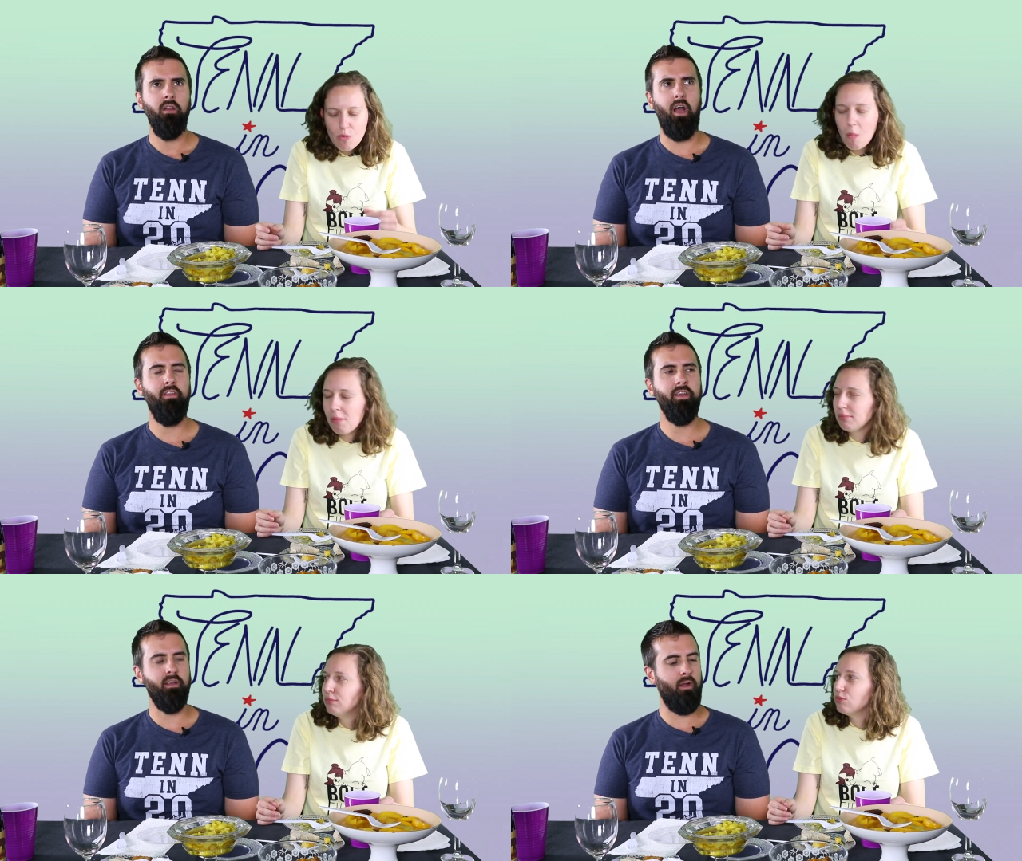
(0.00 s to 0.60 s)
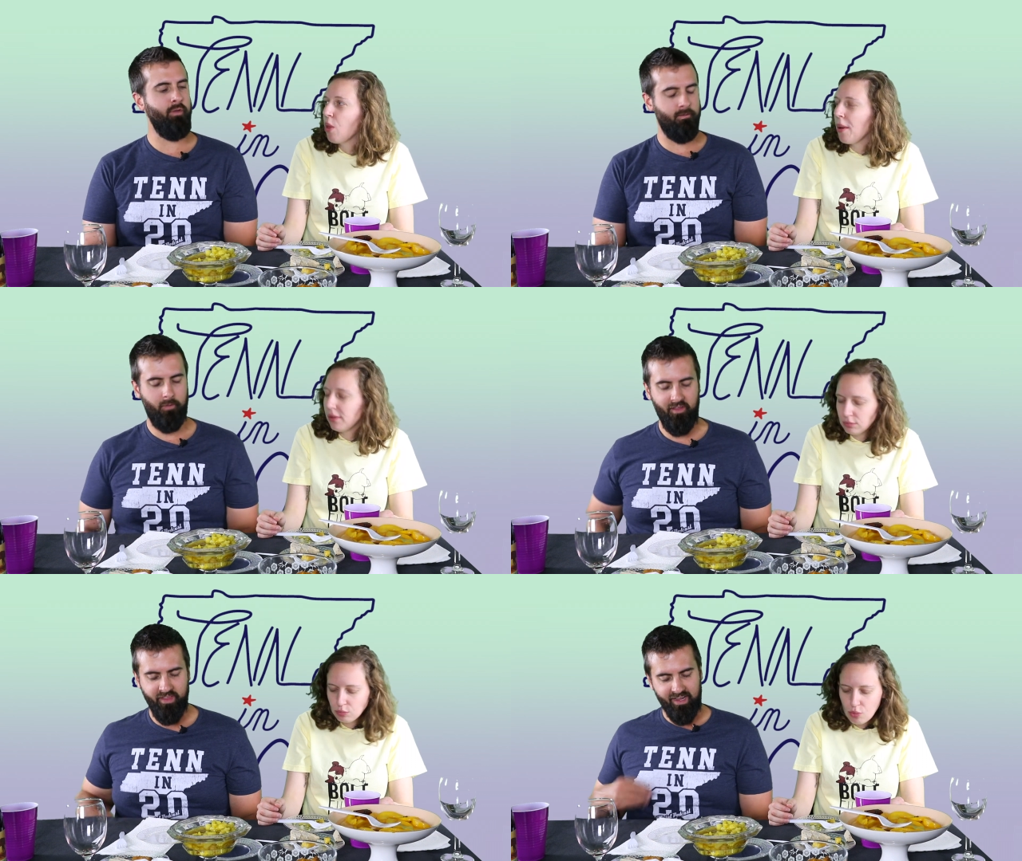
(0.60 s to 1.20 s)
Speaker 1: Mm-hmm. I think. I mean,
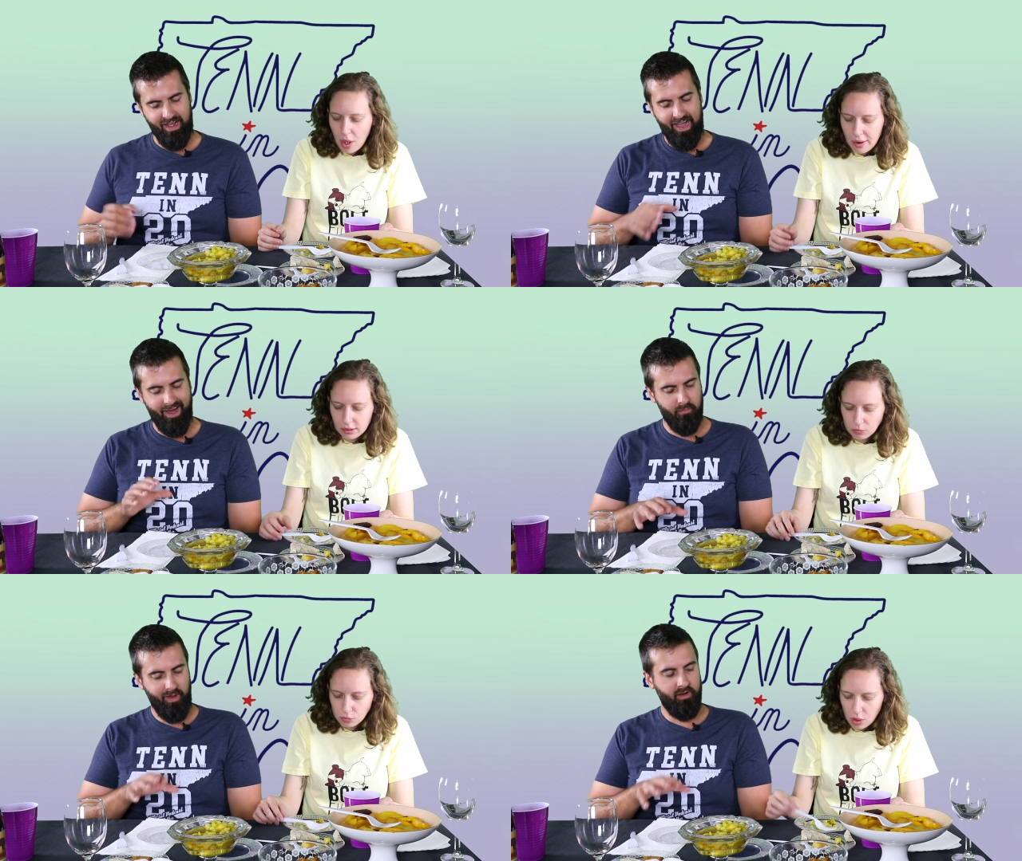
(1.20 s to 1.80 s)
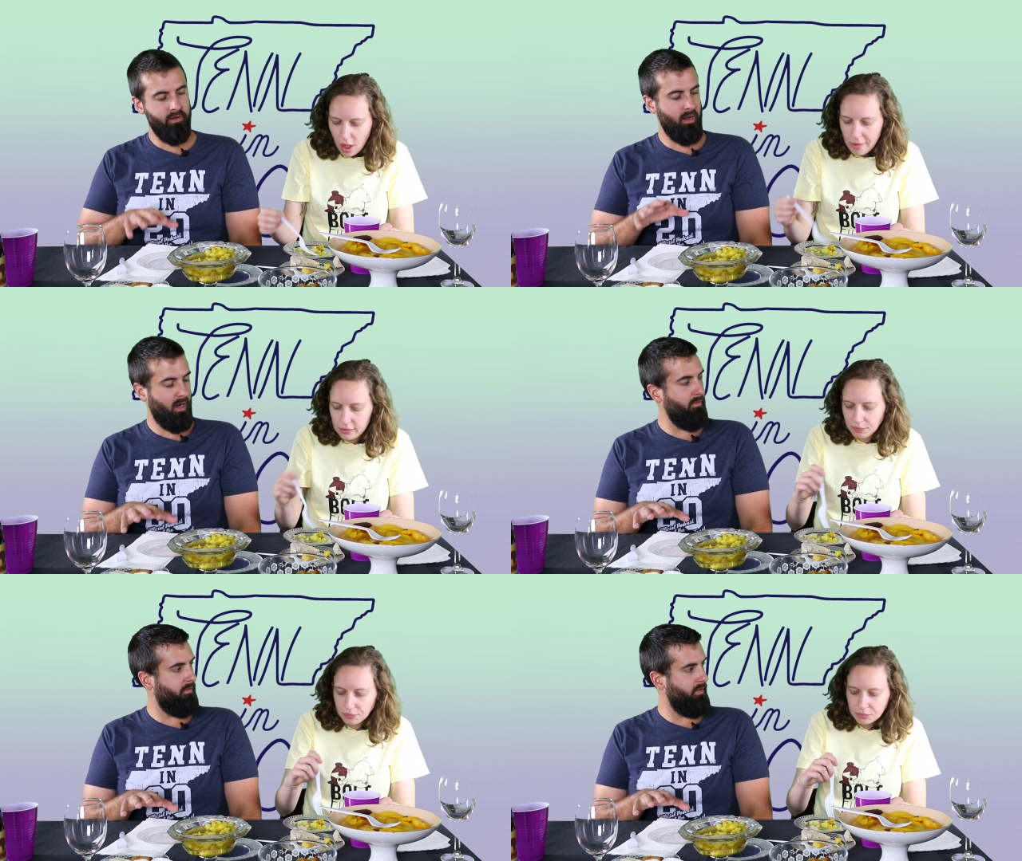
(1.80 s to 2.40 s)
I think I had about
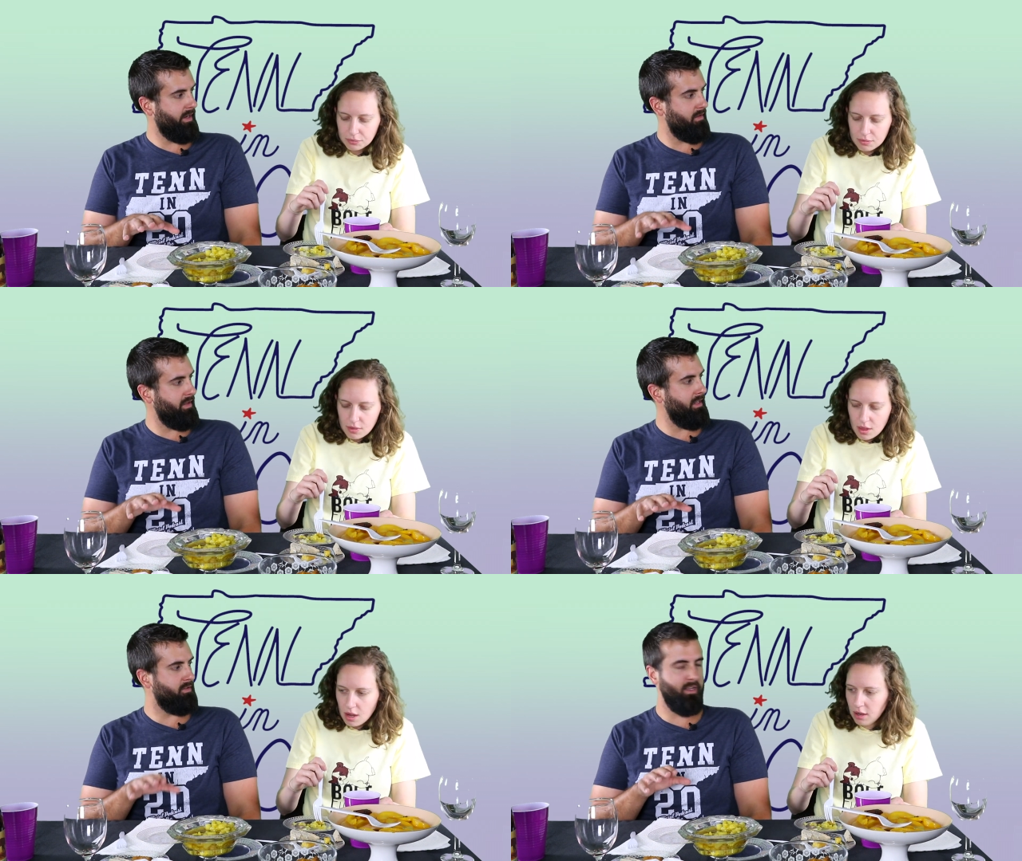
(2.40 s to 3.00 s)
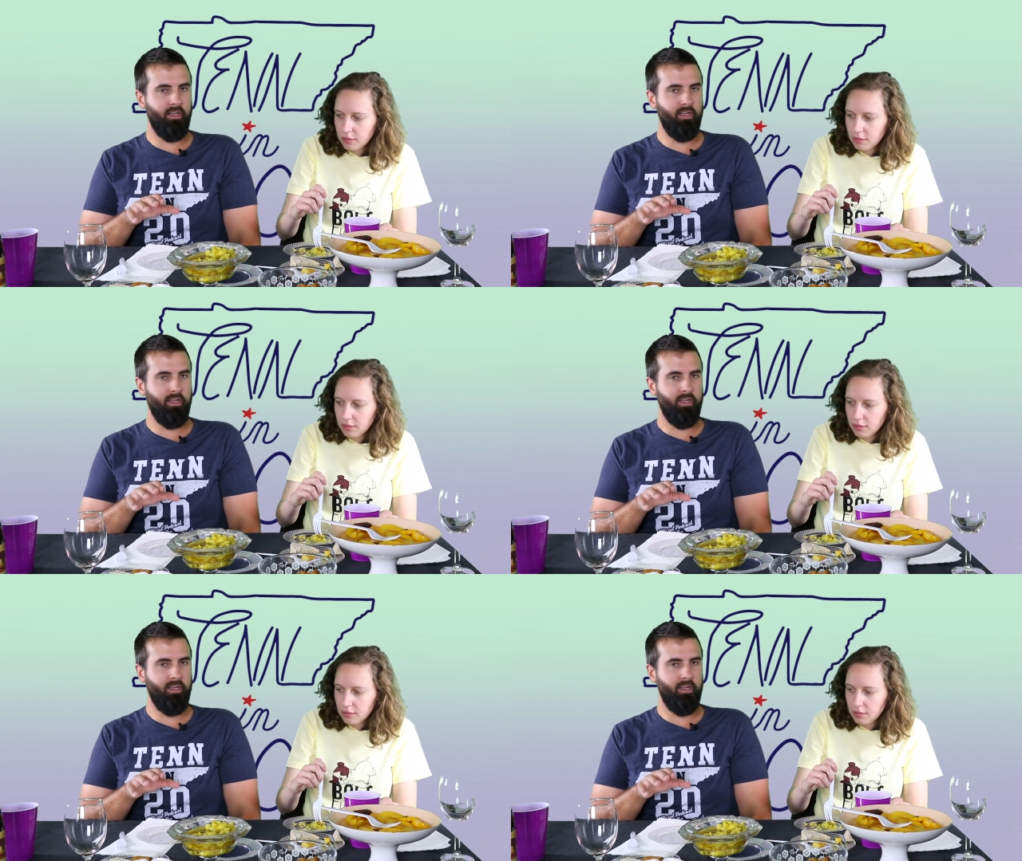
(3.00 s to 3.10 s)
enough. Like, I think it's